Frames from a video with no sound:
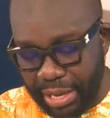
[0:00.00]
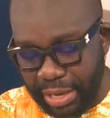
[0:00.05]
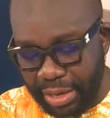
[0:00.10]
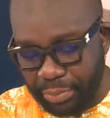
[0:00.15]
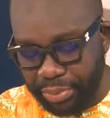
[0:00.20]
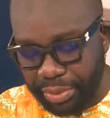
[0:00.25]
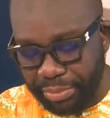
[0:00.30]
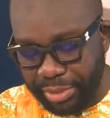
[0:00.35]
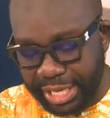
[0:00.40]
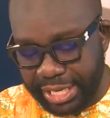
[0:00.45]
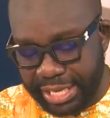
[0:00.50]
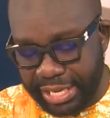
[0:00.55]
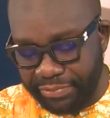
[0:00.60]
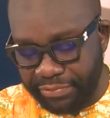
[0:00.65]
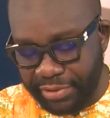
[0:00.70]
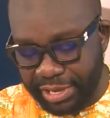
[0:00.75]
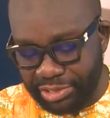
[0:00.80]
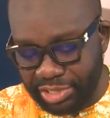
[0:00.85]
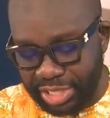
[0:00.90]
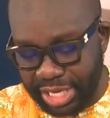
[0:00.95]
Ghana Premier League
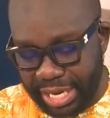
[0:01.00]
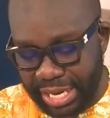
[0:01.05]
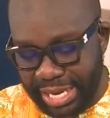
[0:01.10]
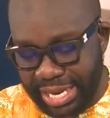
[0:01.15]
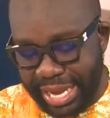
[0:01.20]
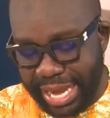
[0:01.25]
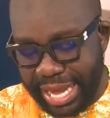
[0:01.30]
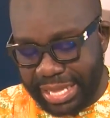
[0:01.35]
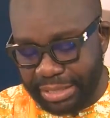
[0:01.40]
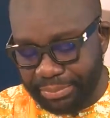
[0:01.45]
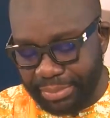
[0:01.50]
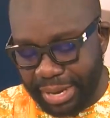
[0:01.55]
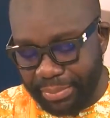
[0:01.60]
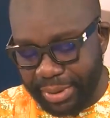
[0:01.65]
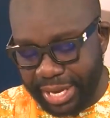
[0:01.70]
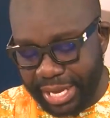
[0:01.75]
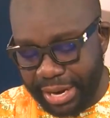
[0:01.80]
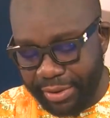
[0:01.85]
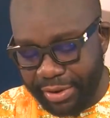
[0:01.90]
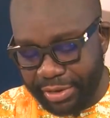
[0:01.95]
fixture at the
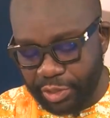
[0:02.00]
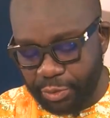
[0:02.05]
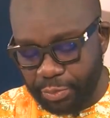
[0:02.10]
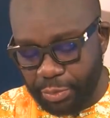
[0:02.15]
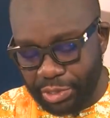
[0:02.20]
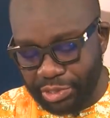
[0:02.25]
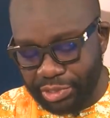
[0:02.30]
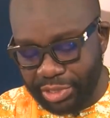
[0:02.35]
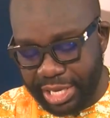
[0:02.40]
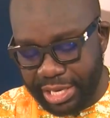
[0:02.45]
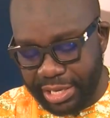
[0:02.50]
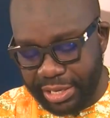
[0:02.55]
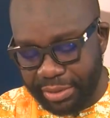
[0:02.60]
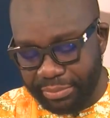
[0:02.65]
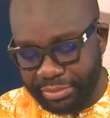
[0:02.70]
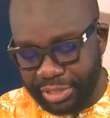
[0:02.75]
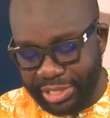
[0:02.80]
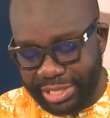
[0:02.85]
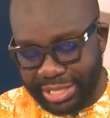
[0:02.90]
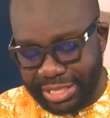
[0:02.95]
Baba Yara Sports
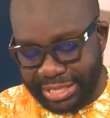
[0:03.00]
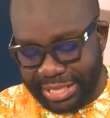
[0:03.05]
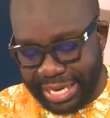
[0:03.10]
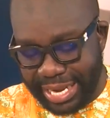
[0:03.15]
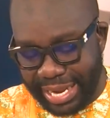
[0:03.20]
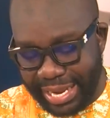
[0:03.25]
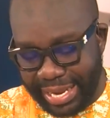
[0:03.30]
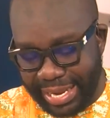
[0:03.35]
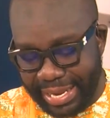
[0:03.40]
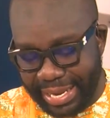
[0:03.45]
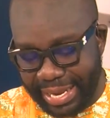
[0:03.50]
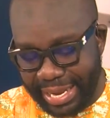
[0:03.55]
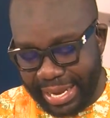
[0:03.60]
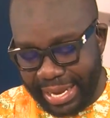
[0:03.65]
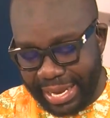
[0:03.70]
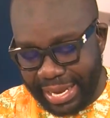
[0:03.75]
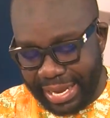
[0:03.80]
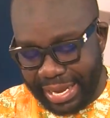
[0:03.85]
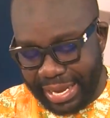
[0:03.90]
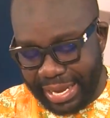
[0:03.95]
Stadium today
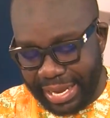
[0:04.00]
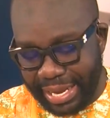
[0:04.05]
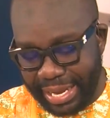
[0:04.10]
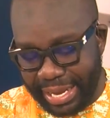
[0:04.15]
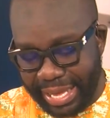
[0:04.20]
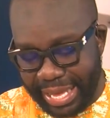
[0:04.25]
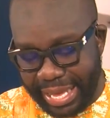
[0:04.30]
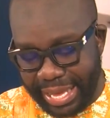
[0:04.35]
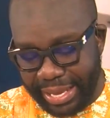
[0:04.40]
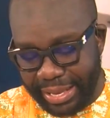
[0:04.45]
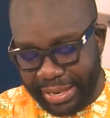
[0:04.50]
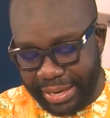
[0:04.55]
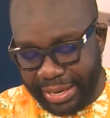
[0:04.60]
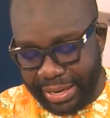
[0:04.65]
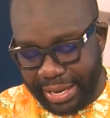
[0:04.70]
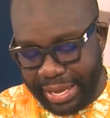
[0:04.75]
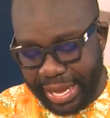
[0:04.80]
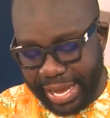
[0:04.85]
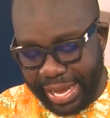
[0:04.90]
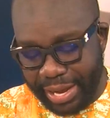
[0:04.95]
uh,
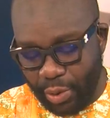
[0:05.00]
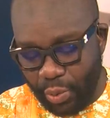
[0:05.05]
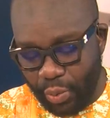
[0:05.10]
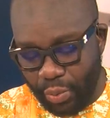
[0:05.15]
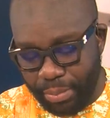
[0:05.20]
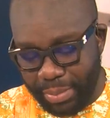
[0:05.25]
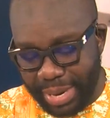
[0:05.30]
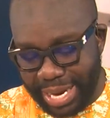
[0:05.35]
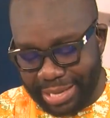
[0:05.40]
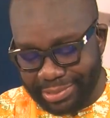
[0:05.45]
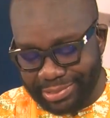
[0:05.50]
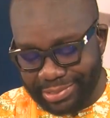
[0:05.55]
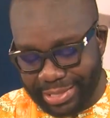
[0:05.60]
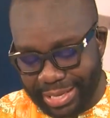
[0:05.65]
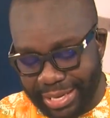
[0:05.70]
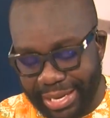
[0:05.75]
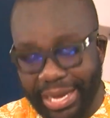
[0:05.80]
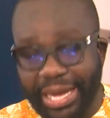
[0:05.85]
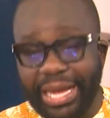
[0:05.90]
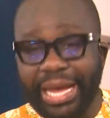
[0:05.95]
in
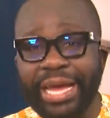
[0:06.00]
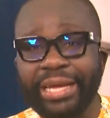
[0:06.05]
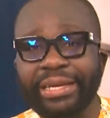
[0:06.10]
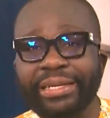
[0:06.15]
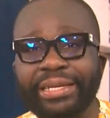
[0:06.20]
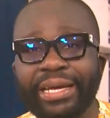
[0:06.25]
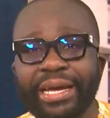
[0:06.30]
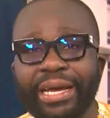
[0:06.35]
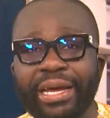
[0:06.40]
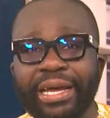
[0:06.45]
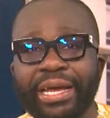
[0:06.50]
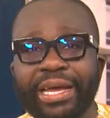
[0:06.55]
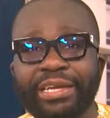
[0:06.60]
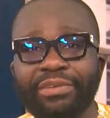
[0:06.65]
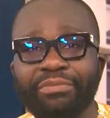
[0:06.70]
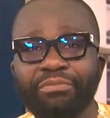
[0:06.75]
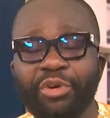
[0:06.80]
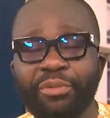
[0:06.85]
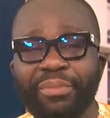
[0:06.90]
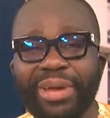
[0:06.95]
Kumasi. And uh,
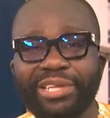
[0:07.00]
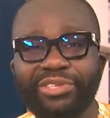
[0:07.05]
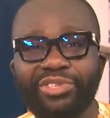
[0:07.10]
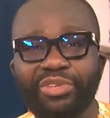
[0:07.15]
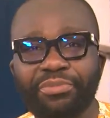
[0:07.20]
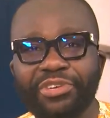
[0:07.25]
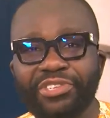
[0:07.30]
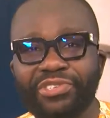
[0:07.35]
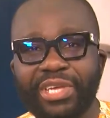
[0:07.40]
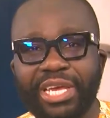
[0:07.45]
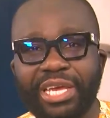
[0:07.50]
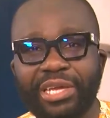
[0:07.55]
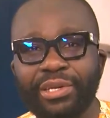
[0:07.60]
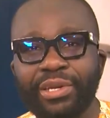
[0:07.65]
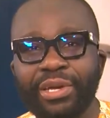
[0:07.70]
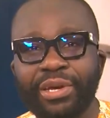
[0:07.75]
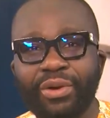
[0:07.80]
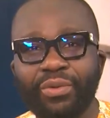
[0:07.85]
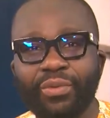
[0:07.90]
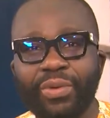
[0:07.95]
it remains to be
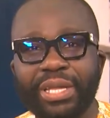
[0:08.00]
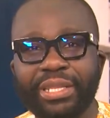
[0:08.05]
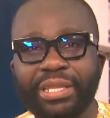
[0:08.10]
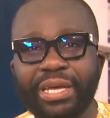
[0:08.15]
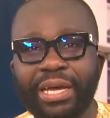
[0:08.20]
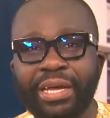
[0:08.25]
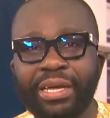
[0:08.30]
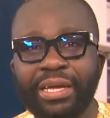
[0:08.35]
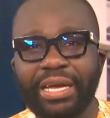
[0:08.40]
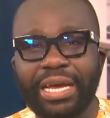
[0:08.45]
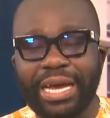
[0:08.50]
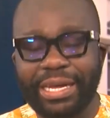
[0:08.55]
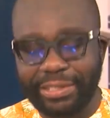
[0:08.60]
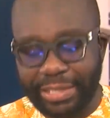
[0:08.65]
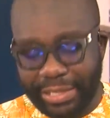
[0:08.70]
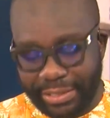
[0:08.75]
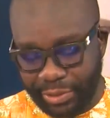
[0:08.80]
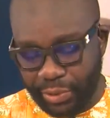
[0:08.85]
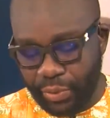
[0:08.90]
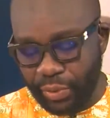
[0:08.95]
seen whether
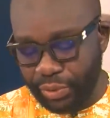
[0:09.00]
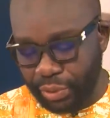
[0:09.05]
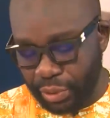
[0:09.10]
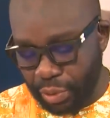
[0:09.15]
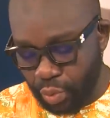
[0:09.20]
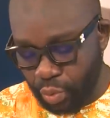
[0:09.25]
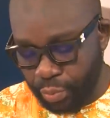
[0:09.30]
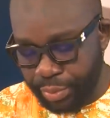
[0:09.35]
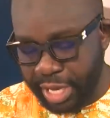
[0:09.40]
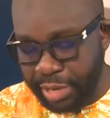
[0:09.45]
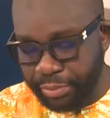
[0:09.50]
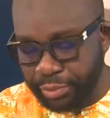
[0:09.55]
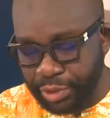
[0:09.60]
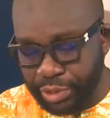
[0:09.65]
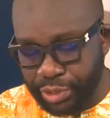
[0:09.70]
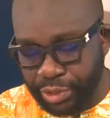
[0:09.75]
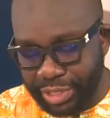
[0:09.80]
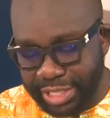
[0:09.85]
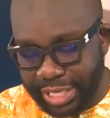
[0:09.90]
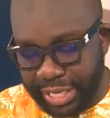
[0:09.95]
Asante Kotoko will be able
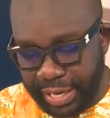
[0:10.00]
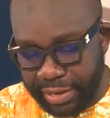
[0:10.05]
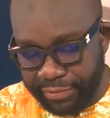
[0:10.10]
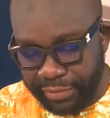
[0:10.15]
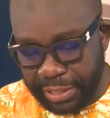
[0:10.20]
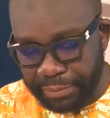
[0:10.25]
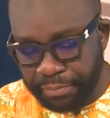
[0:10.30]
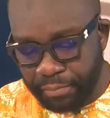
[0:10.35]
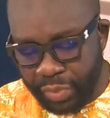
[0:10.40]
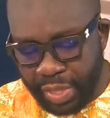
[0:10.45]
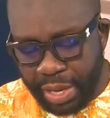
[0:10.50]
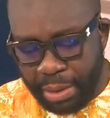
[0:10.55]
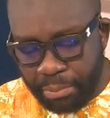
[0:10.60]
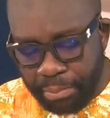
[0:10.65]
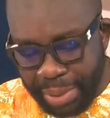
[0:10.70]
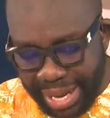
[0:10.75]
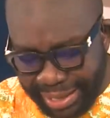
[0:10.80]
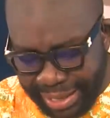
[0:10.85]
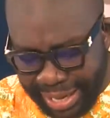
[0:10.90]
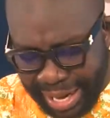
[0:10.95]
to deliver.
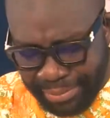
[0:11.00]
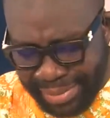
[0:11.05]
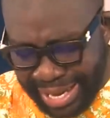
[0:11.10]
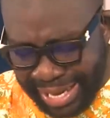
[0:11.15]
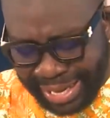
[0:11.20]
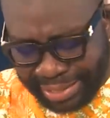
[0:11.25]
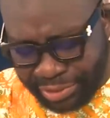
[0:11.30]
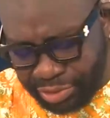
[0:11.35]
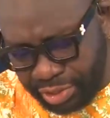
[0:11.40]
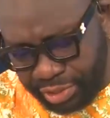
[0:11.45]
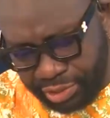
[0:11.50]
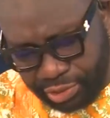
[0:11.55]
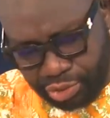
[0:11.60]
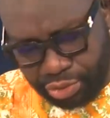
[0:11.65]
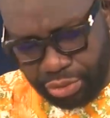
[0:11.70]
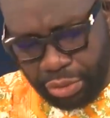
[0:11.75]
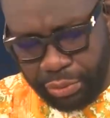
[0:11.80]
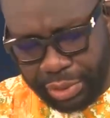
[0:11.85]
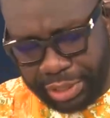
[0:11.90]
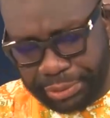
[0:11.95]
But let me get to this
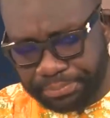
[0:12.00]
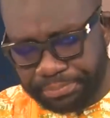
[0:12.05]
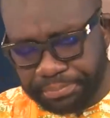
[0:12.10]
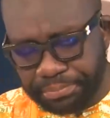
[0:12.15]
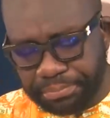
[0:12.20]
story.